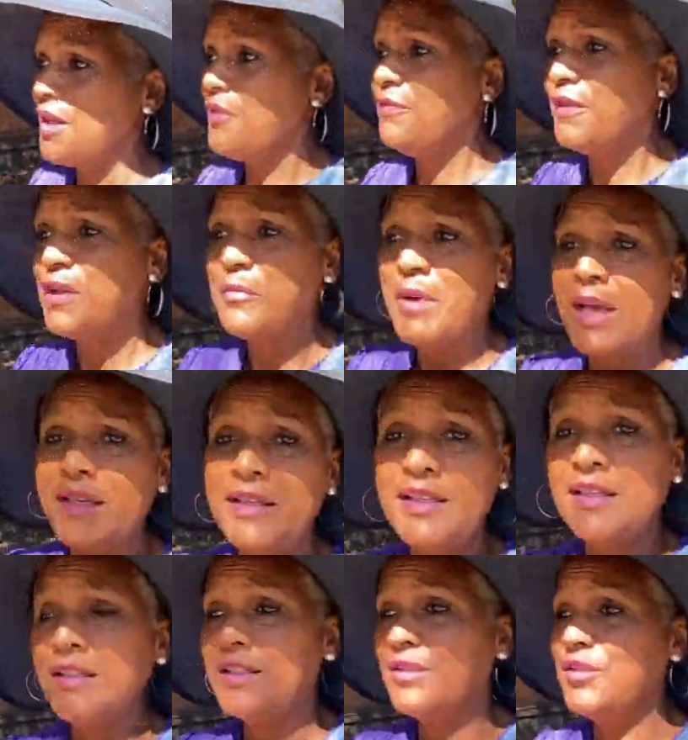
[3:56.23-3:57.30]
friend of mine
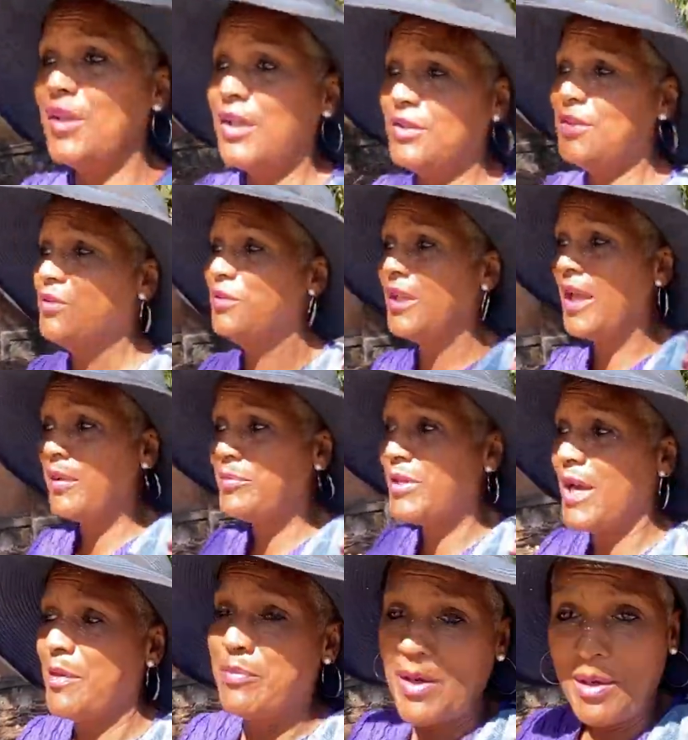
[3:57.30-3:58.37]
needed a new
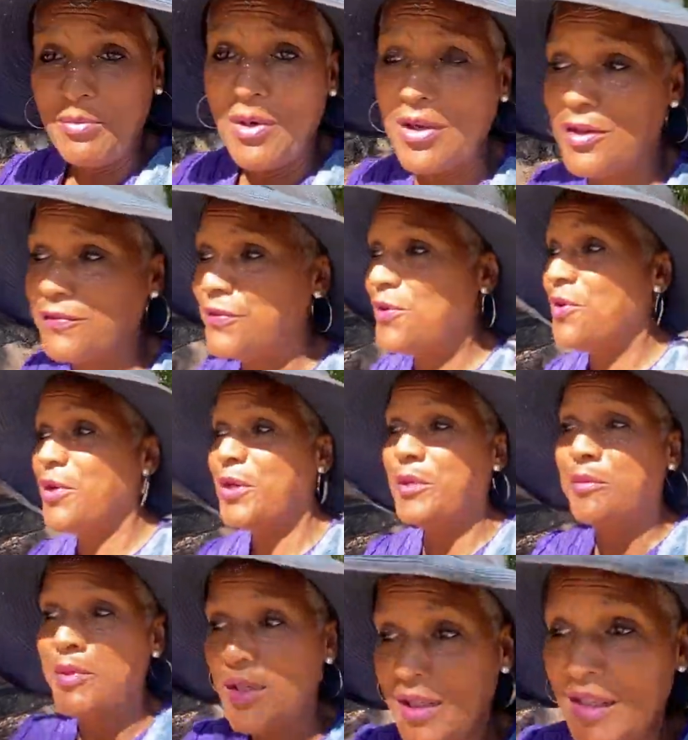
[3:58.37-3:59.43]
laptop. I bought it for him.
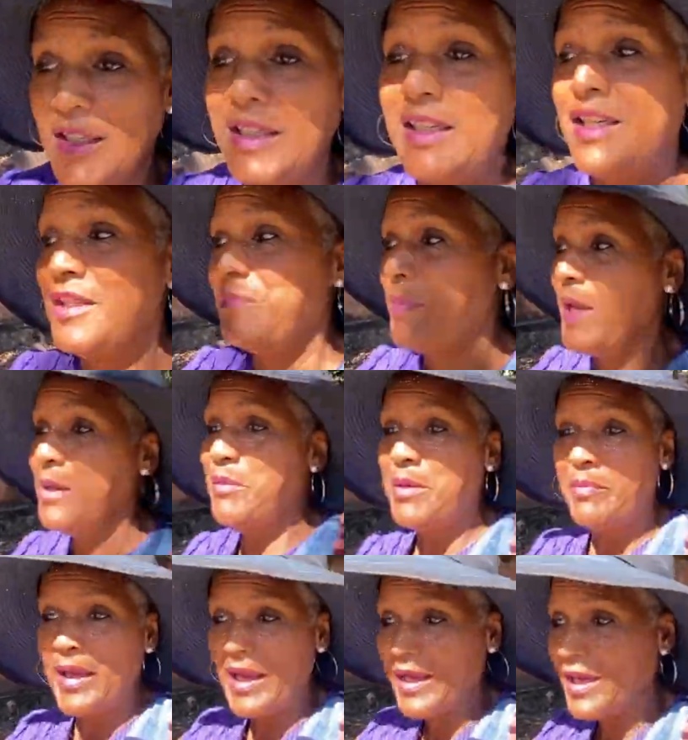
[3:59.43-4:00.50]
He's paying me
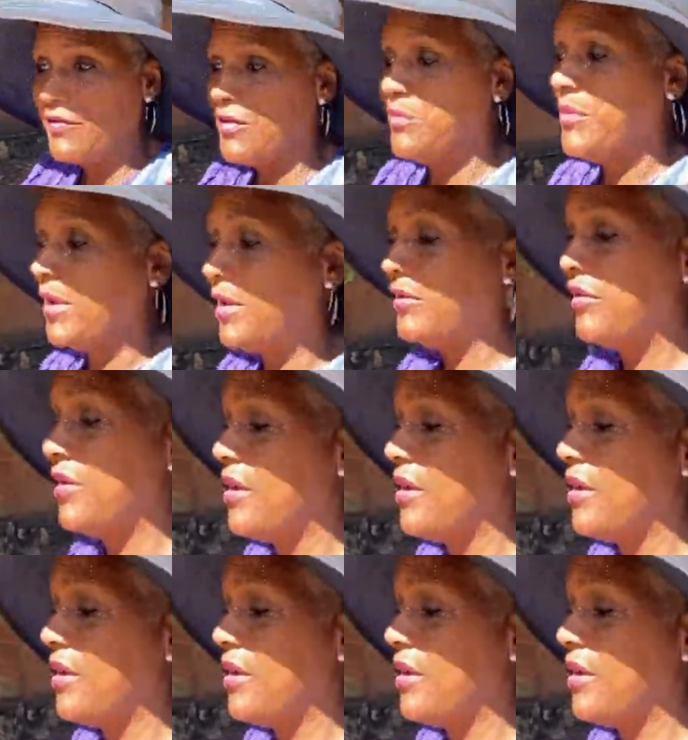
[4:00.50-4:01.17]
back every month.